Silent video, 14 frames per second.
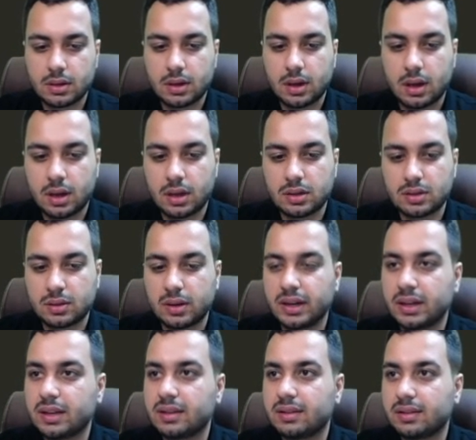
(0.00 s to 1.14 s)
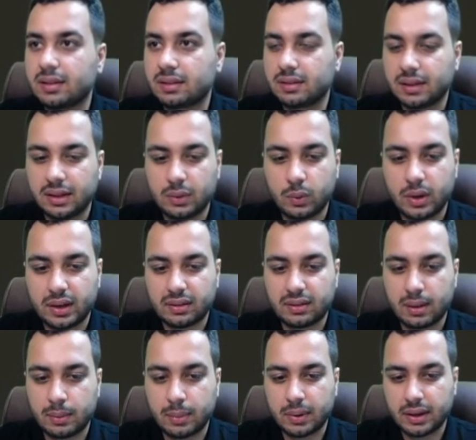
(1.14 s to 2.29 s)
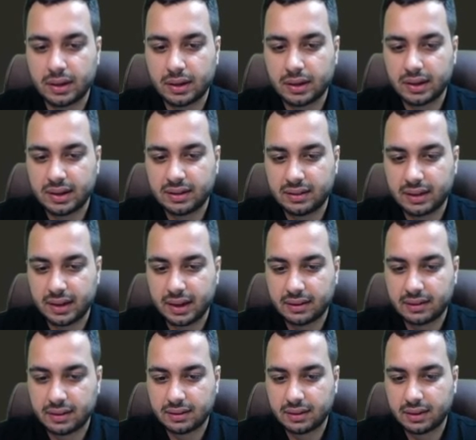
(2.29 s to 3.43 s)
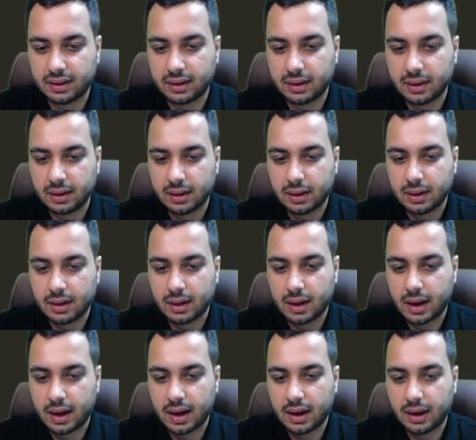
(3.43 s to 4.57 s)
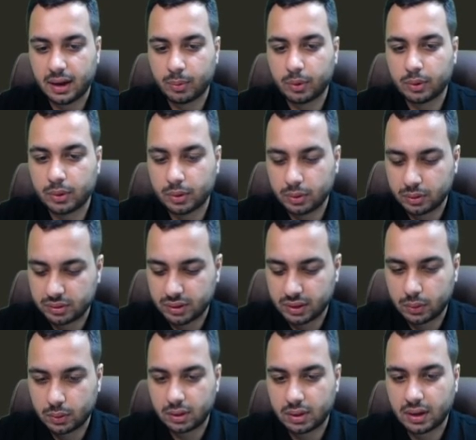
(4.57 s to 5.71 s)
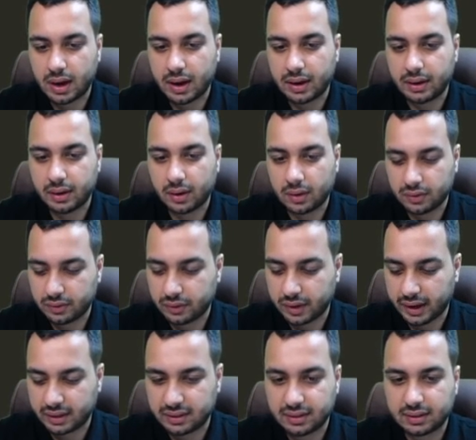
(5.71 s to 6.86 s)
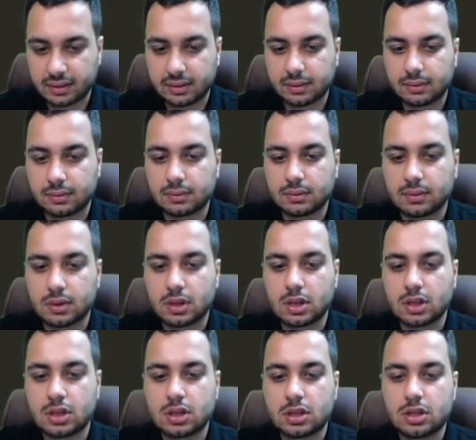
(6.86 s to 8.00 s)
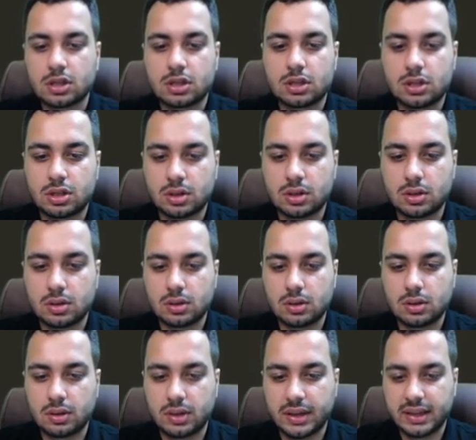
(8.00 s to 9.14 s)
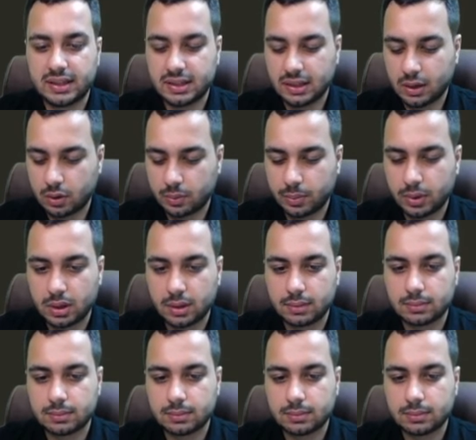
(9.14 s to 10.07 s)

So let us see one example here. Let's say x is 10 and I'm going to do cout and of x. So let's see the output.